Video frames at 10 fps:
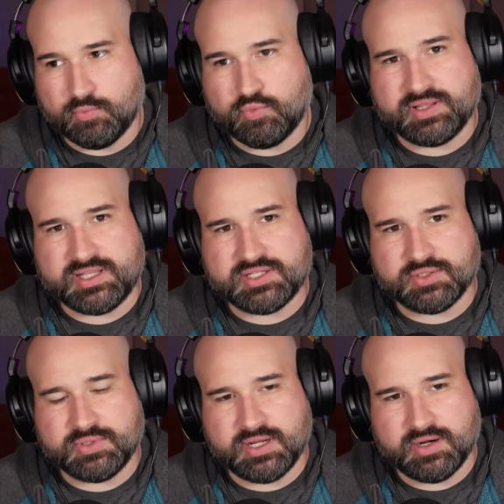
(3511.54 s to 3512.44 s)
Really
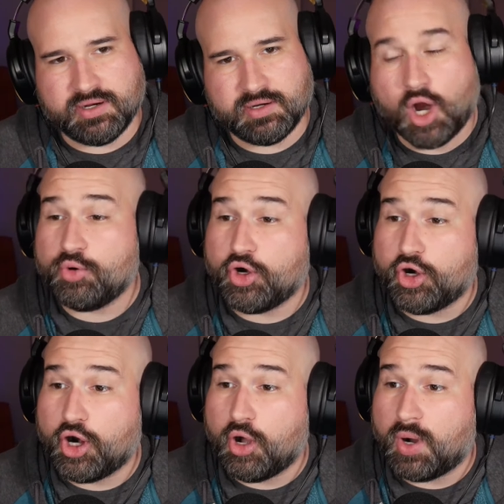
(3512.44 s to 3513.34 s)
soon here. Oh no
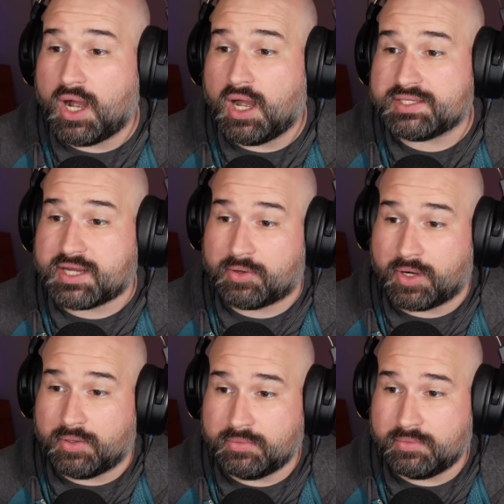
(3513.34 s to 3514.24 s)
no no. Uh,
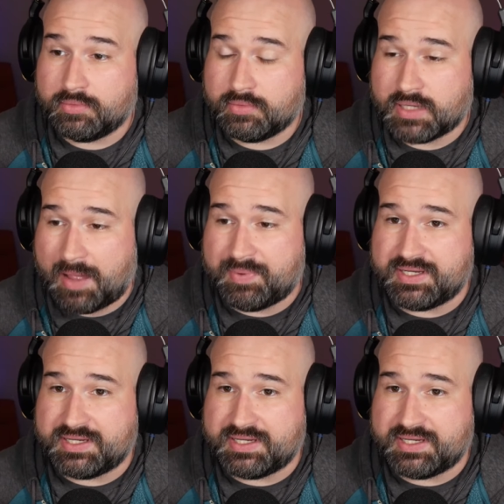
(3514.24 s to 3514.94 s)
Scarecrow happened in